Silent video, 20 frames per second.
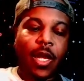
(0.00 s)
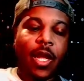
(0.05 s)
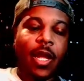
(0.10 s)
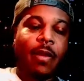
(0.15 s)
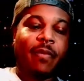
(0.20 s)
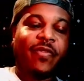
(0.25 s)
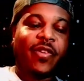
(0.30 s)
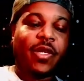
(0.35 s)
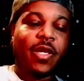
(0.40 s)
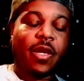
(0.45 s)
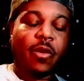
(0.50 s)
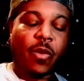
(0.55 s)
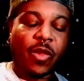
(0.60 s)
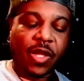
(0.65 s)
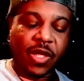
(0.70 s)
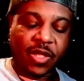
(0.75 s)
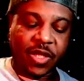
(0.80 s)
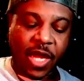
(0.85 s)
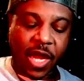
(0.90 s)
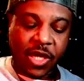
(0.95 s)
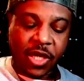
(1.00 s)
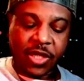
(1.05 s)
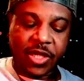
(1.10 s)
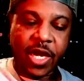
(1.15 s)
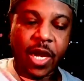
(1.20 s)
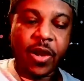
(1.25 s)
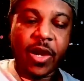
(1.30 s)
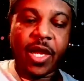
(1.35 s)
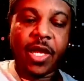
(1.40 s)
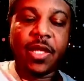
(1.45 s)
Um, if you're dealing with the
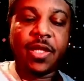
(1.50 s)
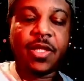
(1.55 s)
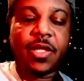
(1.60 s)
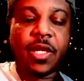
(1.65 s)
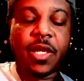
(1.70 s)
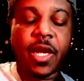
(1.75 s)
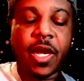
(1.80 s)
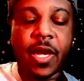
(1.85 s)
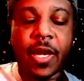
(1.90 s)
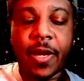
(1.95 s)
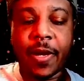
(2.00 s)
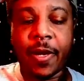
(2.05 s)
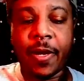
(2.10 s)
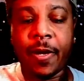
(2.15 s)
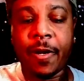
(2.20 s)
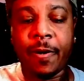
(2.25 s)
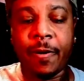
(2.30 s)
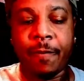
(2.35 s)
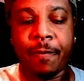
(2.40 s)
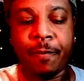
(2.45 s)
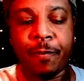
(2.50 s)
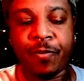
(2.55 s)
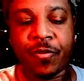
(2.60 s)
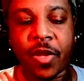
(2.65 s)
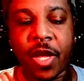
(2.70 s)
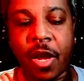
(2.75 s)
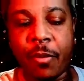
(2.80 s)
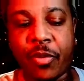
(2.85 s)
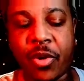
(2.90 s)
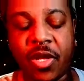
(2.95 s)
Sagittarius,
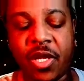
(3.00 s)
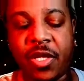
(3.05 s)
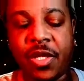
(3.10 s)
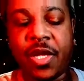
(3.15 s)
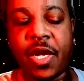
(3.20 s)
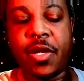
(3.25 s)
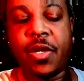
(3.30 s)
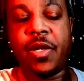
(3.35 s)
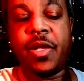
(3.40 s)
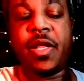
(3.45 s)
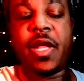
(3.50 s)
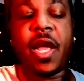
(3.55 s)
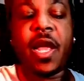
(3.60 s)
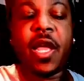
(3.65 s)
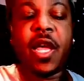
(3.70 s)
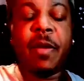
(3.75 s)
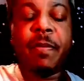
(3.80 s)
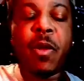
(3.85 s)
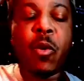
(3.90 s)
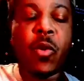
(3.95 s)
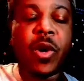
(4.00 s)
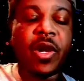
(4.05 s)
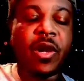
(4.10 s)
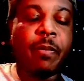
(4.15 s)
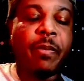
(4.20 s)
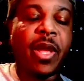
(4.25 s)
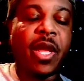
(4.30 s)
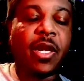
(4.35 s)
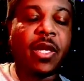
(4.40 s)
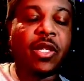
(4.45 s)
um, Emperor, they they could be
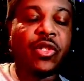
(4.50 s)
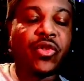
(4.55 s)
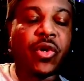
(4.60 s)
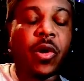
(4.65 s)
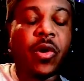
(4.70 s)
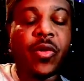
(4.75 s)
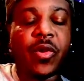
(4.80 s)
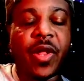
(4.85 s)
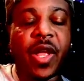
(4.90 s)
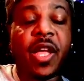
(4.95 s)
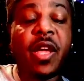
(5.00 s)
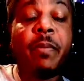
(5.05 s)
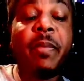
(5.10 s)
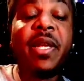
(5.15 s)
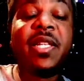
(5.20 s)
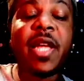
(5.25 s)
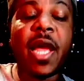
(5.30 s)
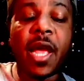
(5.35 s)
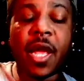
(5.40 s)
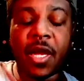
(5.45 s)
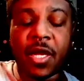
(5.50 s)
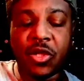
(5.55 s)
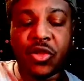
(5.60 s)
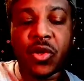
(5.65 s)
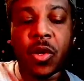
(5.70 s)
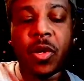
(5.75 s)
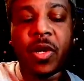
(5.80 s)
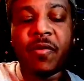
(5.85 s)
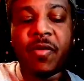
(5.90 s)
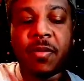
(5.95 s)
wanting to be in control, or they could be taking
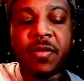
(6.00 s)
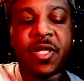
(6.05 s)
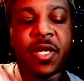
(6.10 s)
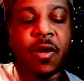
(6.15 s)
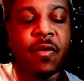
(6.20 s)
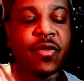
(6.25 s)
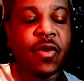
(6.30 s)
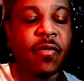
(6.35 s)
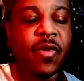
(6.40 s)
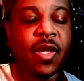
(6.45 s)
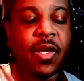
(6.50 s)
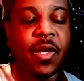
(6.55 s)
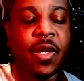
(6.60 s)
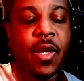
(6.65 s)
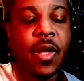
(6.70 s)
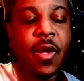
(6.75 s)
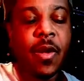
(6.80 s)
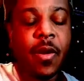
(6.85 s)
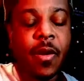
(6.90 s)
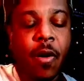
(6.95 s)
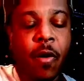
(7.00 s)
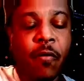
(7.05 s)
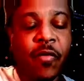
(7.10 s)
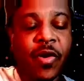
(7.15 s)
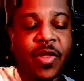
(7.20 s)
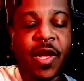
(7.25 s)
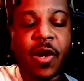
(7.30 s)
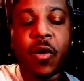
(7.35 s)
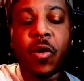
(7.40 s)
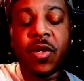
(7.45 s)
control of themselves over their
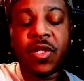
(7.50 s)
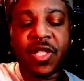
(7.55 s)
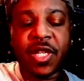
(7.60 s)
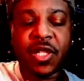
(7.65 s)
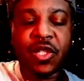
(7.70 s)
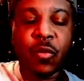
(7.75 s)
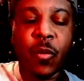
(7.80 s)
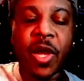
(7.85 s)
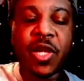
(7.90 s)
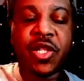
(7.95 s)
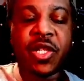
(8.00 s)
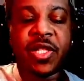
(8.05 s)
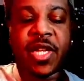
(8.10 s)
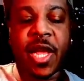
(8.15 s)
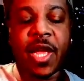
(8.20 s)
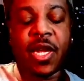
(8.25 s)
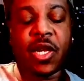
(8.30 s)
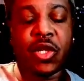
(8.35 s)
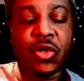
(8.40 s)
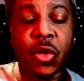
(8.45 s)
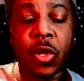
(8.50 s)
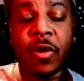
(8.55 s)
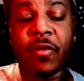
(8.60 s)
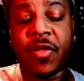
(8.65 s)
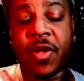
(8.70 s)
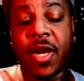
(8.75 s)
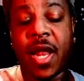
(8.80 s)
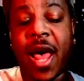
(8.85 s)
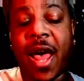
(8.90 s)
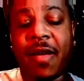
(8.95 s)
over their own situation, taking control
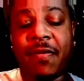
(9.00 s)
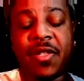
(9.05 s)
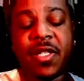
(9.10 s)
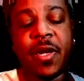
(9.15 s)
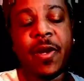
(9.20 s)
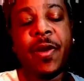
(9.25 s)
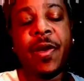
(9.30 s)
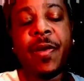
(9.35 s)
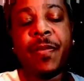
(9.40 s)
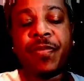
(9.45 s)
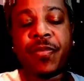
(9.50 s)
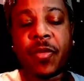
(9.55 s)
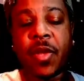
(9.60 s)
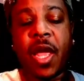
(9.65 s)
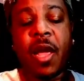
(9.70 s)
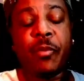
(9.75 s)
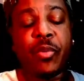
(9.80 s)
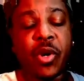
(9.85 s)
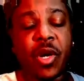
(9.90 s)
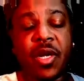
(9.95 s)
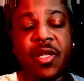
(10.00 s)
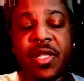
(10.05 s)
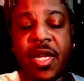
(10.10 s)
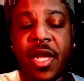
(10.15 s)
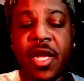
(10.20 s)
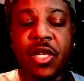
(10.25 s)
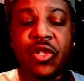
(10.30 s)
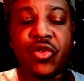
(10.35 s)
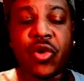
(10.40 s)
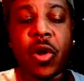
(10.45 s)
of their lives. The Emperor is
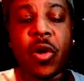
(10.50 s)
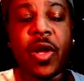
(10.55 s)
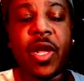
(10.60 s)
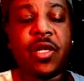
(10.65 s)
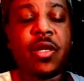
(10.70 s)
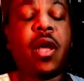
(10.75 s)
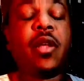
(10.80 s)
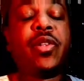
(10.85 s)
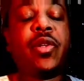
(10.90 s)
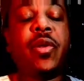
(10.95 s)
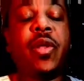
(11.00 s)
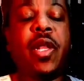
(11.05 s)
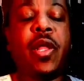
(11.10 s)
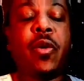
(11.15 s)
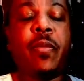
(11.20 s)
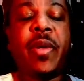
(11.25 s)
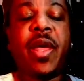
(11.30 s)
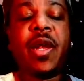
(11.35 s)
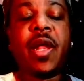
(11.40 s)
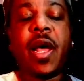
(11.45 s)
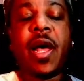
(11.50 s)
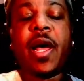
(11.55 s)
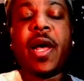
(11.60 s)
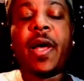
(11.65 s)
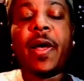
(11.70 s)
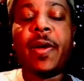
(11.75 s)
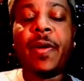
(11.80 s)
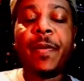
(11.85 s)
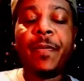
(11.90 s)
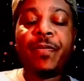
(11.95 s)
in control. He's also a little bit
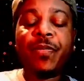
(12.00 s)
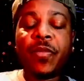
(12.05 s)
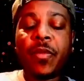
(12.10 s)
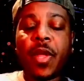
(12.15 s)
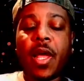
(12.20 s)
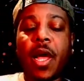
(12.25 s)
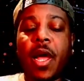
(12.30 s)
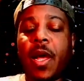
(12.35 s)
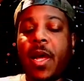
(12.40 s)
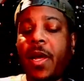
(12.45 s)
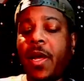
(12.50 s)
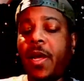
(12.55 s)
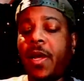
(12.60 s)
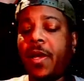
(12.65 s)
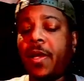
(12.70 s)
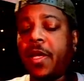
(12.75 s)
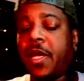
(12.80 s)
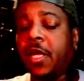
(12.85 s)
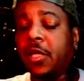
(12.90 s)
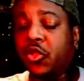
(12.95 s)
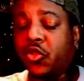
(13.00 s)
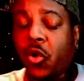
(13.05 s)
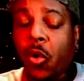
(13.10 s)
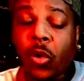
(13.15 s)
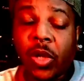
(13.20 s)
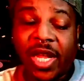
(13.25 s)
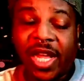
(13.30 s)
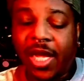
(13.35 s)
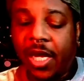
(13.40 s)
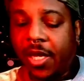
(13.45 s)
uh, uh,
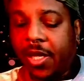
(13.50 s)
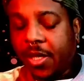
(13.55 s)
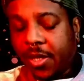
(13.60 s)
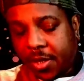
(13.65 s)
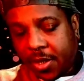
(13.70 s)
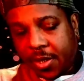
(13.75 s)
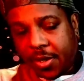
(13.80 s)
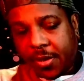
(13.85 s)
controlling